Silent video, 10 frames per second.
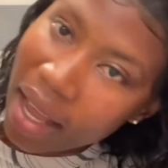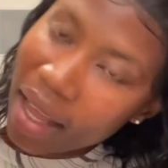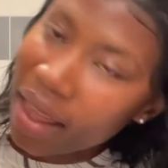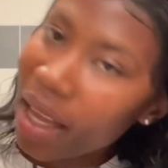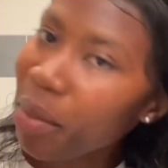
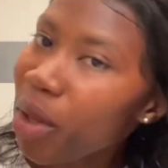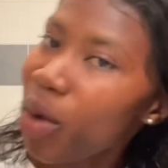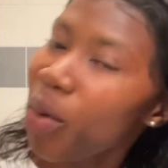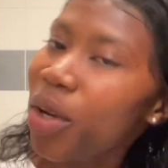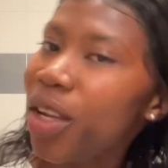let me
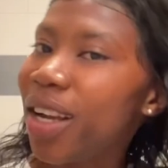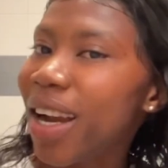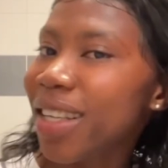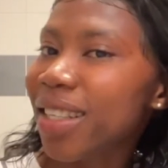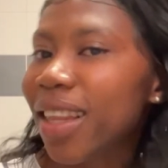know what you
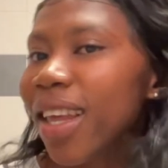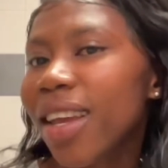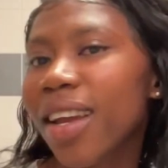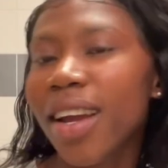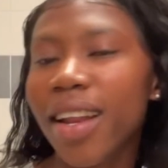guys
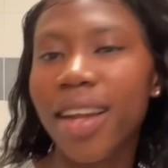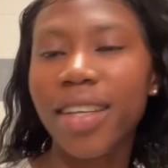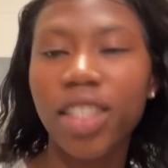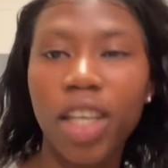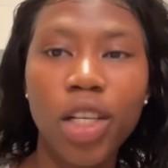think,
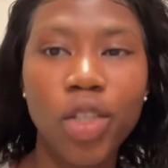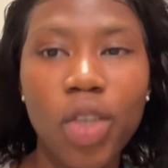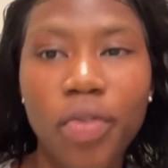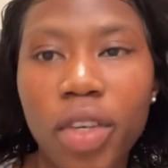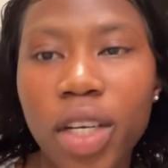and stay
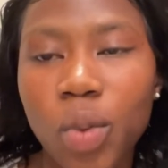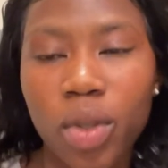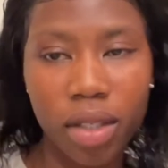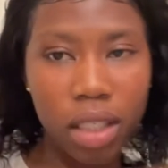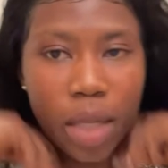tuned if you guys
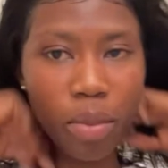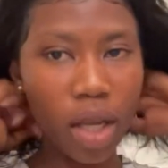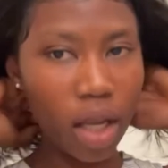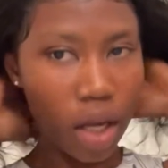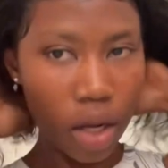want to see
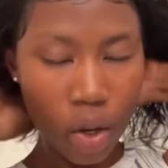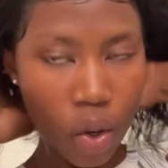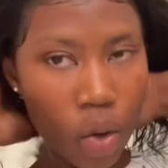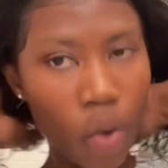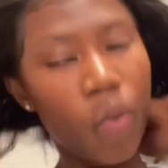me
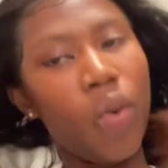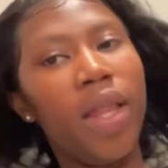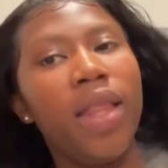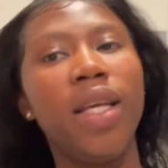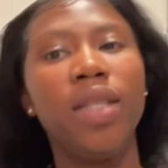
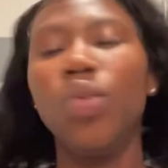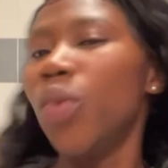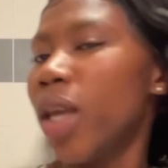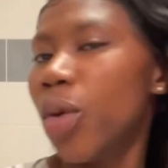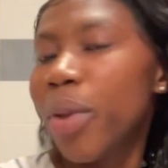with this
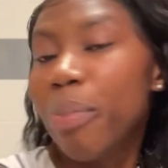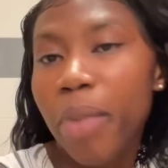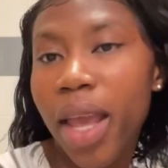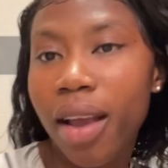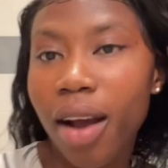wig with
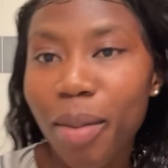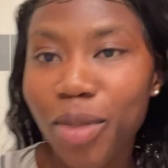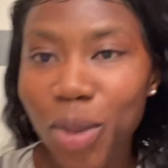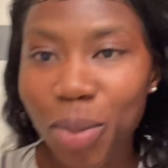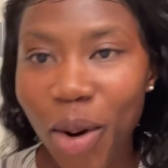makeup
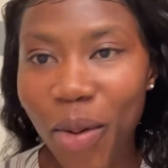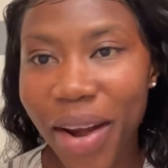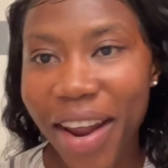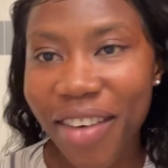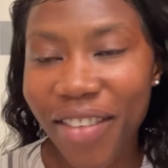tomorrow
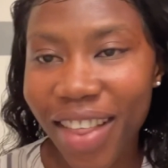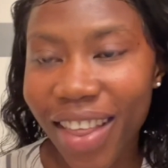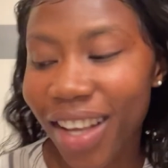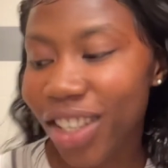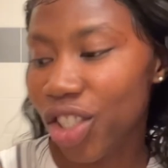and
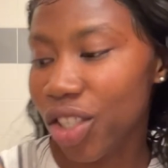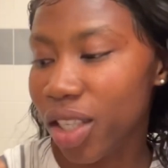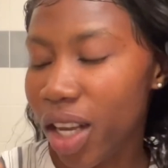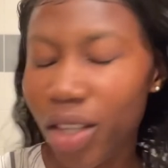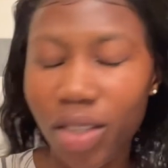everything. Just
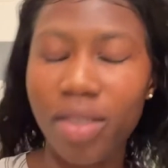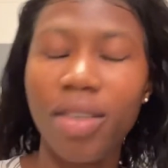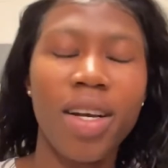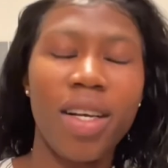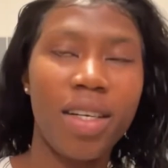stay
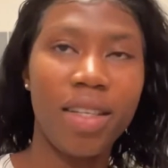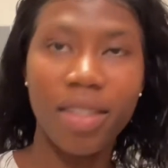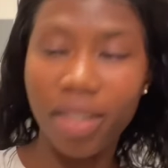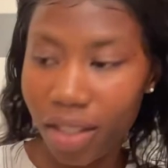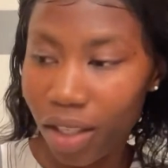tuned. I
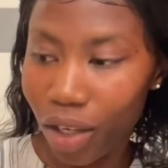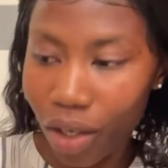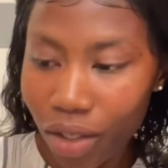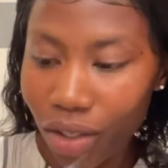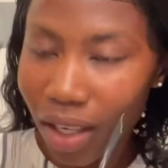can't see
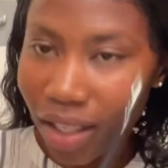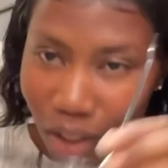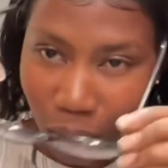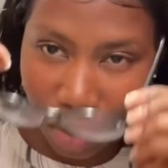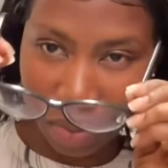good, so I
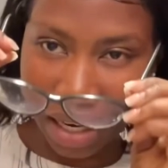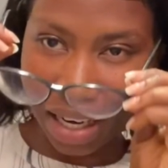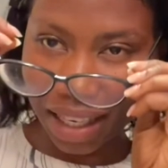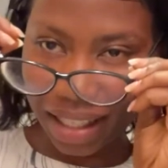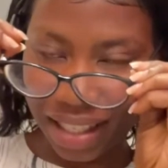need to put my
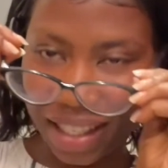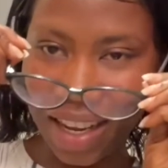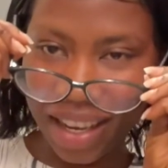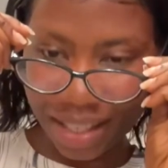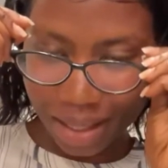glasses
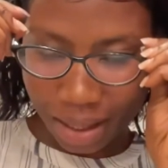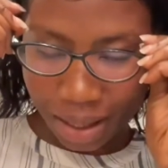on.